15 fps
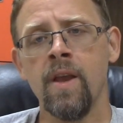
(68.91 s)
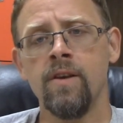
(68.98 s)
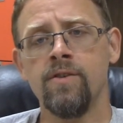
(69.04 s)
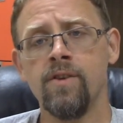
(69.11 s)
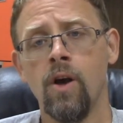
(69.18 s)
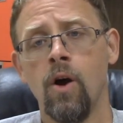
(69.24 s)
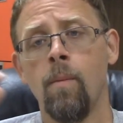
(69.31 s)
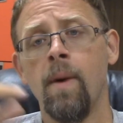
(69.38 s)

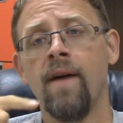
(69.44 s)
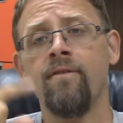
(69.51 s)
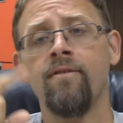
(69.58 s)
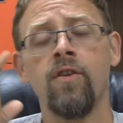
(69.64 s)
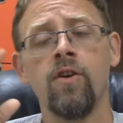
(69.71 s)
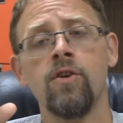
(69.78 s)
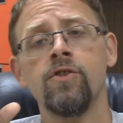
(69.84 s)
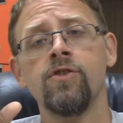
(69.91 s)
So my
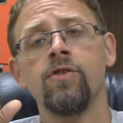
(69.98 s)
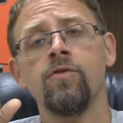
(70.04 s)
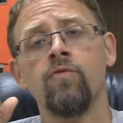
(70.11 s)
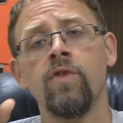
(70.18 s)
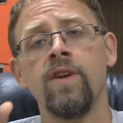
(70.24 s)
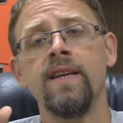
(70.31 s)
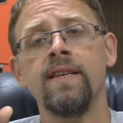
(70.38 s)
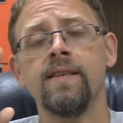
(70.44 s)
first
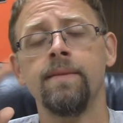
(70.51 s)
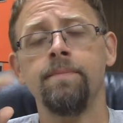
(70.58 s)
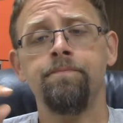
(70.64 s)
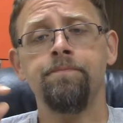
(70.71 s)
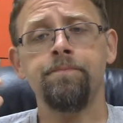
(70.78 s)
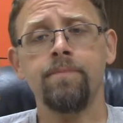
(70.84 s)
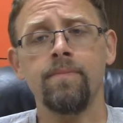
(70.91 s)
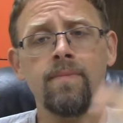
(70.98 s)

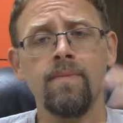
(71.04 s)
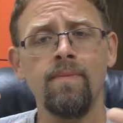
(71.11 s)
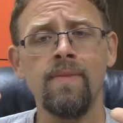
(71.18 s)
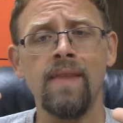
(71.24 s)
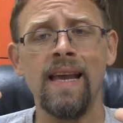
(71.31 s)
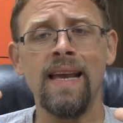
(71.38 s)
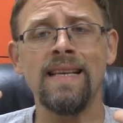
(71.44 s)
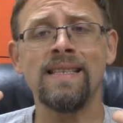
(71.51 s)
reason
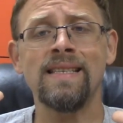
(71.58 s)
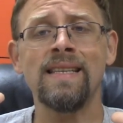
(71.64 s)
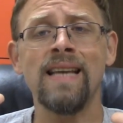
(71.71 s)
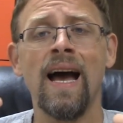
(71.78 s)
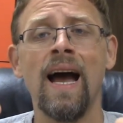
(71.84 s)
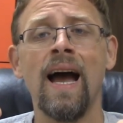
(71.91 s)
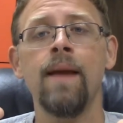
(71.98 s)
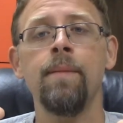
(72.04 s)
is
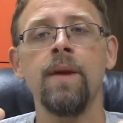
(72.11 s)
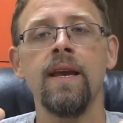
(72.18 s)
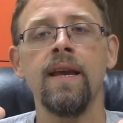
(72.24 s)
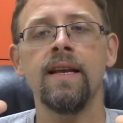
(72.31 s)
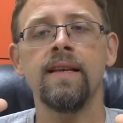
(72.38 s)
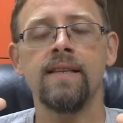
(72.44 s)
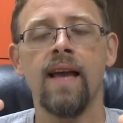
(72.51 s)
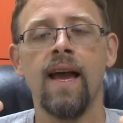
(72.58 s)
timing
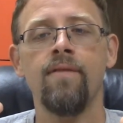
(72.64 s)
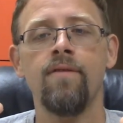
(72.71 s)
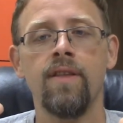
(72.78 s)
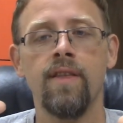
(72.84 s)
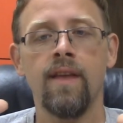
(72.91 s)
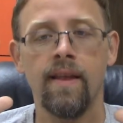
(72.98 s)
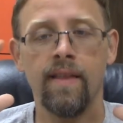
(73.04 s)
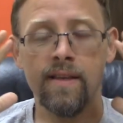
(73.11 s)
is everything.